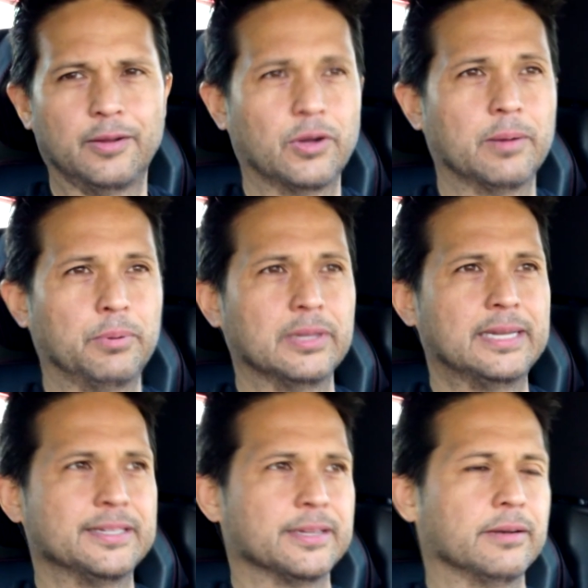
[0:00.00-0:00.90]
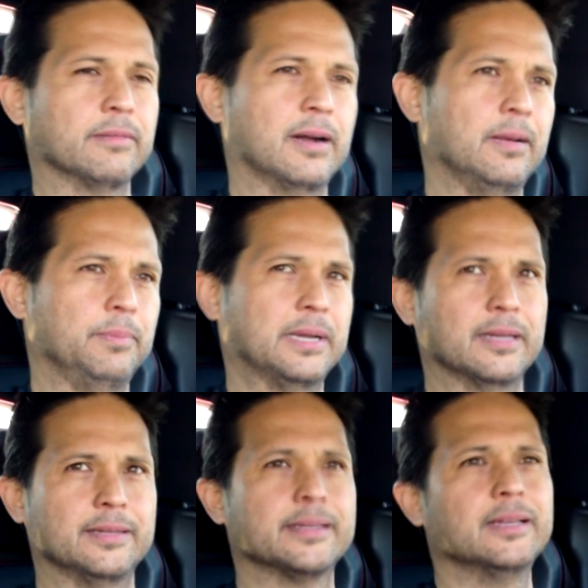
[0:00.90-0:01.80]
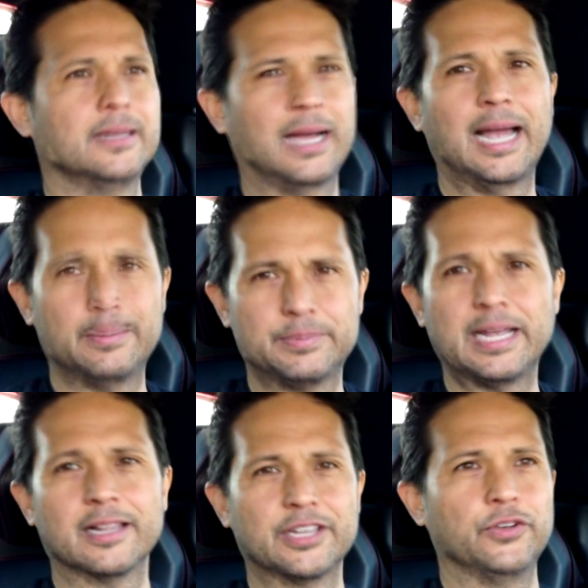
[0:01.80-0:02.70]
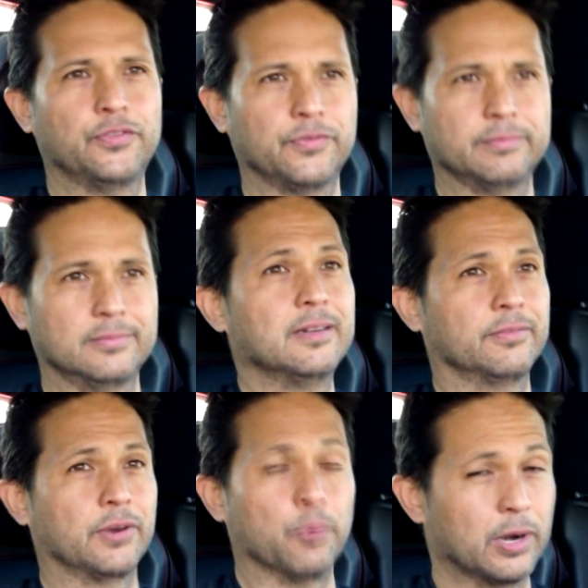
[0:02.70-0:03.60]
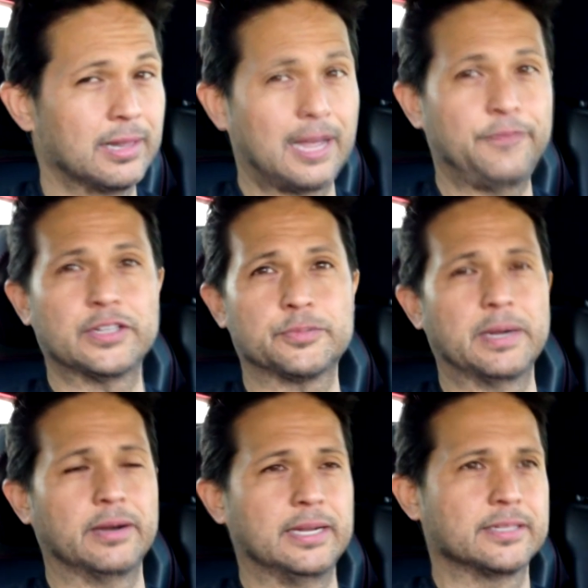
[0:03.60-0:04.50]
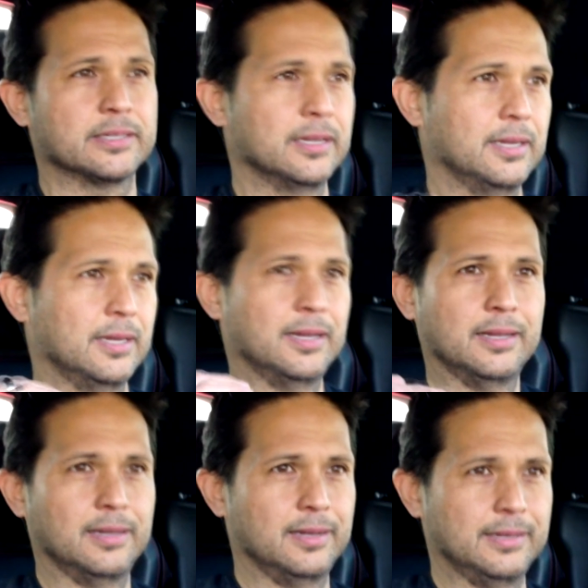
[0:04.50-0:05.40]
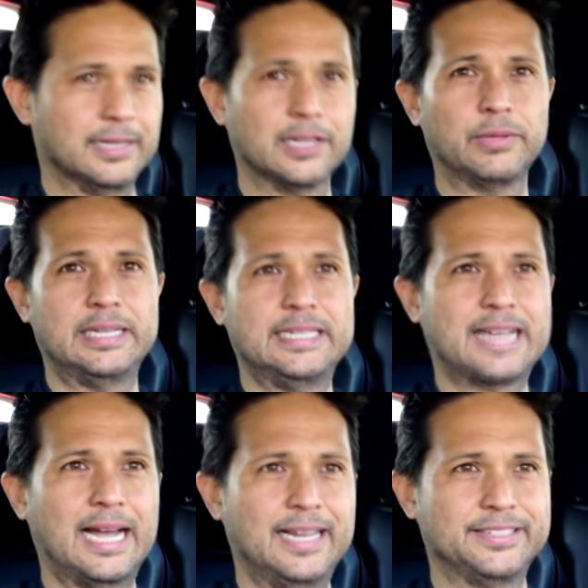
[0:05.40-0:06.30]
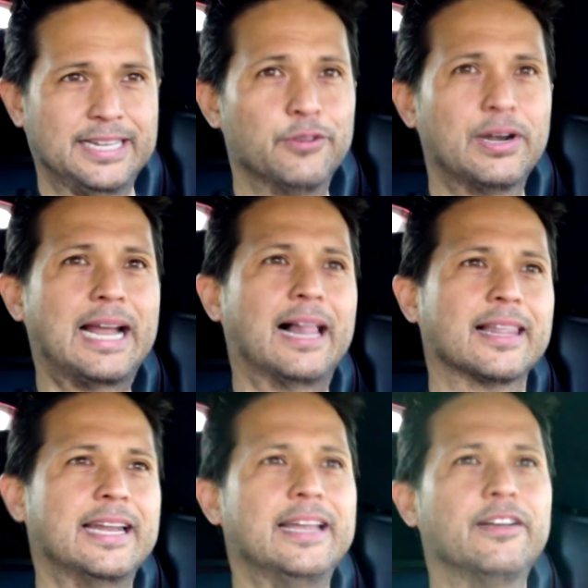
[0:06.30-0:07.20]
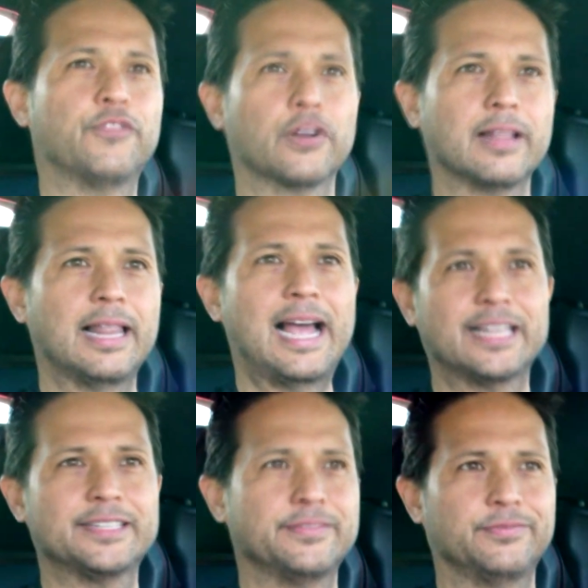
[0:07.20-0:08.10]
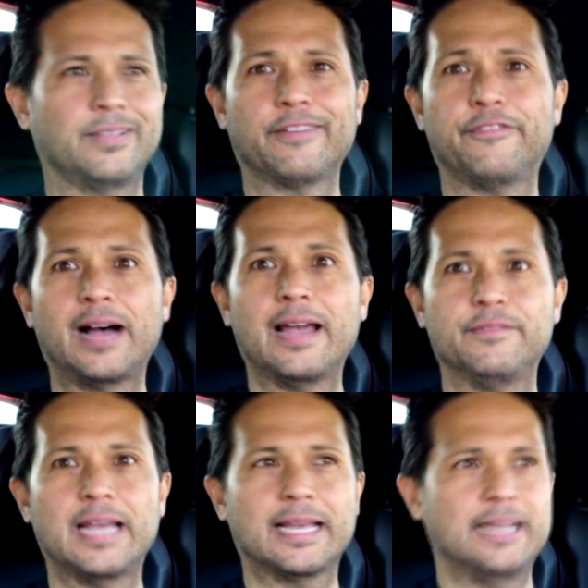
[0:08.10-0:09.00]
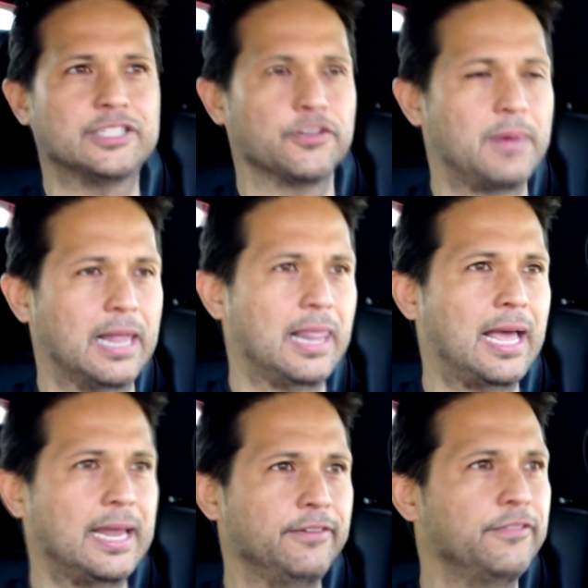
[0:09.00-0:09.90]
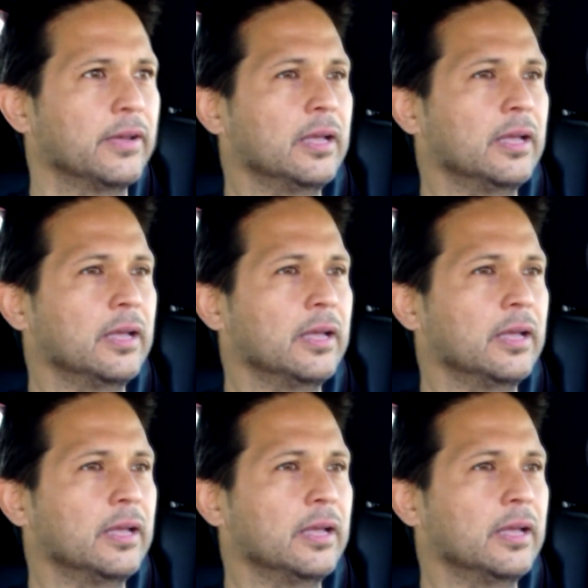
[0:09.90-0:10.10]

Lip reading: what a bully isn't, right? Because I am telling you from real life experience, dealing with these guys in reality for the last 5 decades of my life,